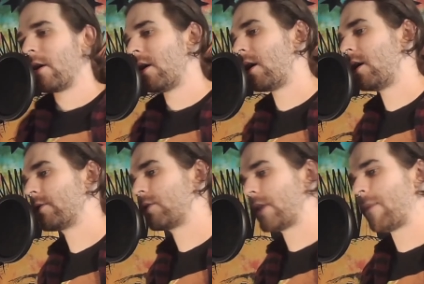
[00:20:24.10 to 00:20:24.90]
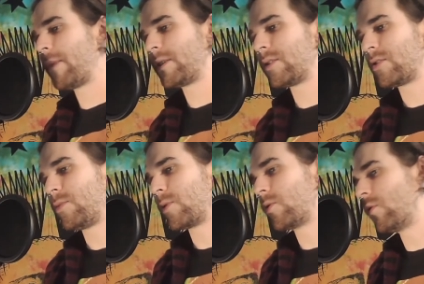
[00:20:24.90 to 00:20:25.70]
so that makes it
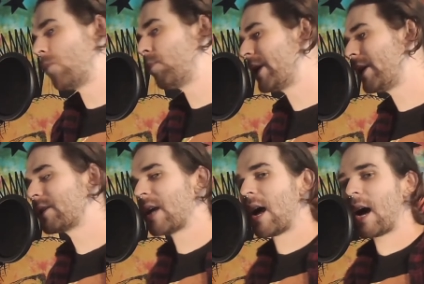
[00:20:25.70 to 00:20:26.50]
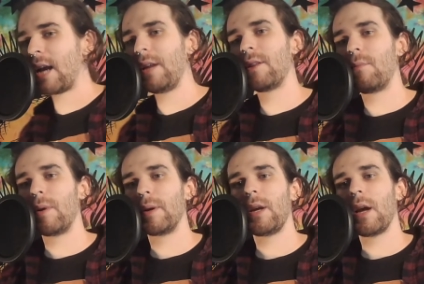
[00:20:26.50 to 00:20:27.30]
super cool. Please, I need the
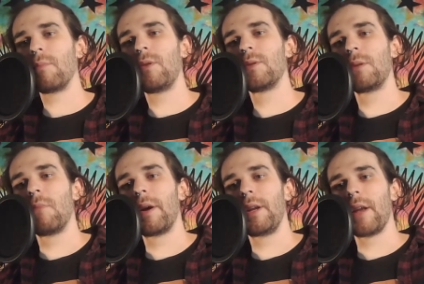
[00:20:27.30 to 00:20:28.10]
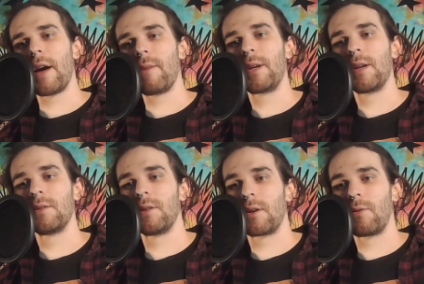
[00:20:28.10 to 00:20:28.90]
money. I'm losing money now because
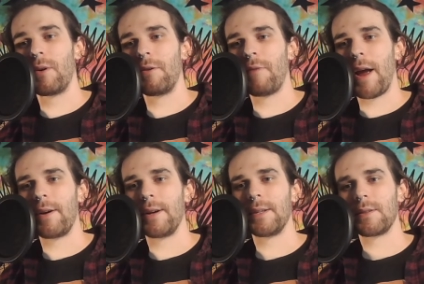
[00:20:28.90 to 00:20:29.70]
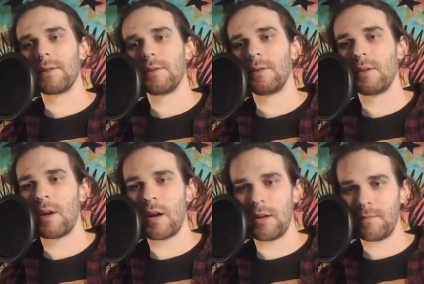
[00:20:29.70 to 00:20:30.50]
of the coronavirus.
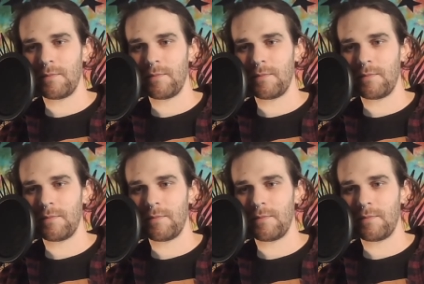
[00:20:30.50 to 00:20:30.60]
I